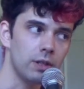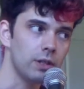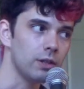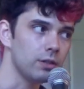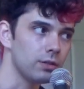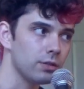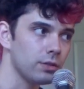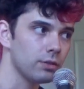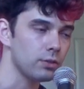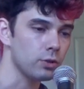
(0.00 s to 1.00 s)
is
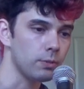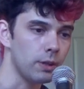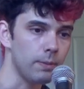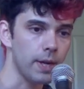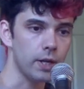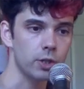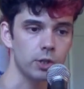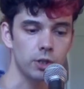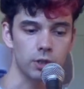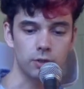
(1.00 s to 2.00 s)
social media
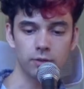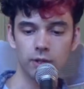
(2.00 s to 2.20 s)
manager